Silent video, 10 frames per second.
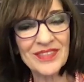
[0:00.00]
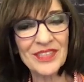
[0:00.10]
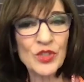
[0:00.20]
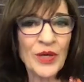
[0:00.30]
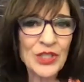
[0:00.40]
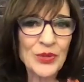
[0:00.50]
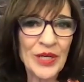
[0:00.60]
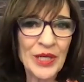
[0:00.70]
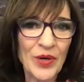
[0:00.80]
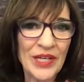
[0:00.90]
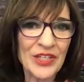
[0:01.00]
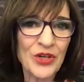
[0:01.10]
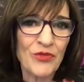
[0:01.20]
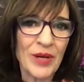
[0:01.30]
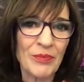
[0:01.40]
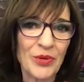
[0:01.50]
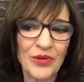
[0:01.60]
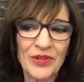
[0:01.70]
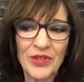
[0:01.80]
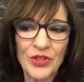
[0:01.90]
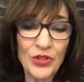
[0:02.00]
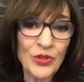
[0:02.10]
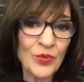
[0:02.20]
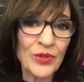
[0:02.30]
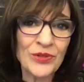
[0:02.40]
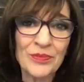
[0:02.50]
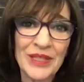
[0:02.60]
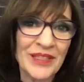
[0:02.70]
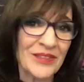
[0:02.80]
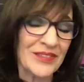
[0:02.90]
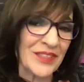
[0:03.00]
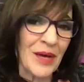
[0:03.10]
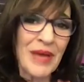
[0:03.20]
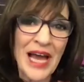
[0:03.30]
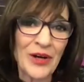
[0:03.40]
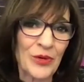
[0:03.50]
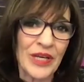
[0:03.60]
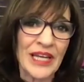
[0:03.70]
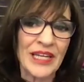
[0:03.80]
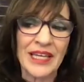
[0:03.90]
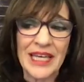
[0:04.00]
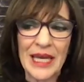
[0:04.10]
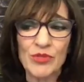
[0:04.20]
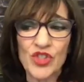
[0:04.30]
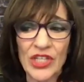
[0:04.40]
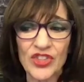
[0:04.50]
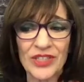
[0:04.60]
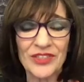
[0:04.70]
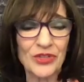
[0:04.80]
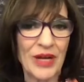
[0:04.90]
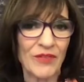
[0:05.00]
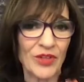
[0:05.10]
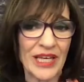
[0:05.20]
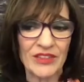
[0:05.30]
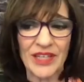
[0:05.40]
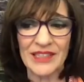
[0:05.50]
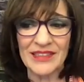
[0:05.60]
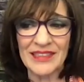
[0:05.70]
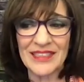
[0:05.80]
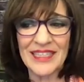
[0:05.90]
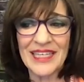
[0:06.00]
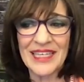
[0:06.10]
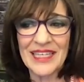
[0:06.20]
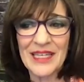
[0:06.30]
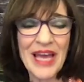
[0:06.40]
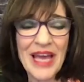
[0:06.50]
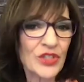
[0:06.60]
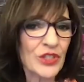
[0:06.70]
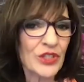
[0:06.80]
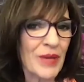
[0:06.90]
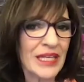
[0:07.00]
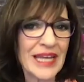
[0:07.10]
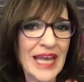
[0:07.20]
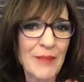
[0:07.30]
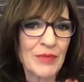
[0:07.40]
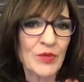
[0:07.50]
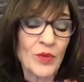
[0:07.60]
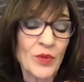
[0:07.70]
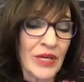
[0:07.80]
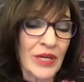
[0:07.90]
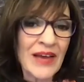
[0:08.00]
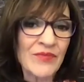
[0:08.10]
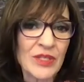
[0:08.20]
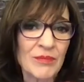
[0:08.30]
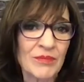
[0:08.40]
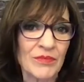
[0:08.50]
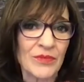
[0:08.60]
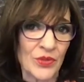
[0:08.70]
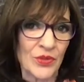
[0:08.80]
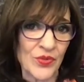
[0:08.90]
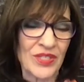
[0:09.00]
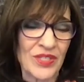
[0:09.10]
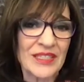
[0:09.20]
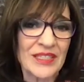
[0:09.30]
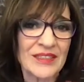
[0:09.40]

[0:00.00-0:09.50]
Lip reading: in 2021, in November, you will be somehow creating a game-changing travel headline. Imagining you made it happen. Well, we have some news.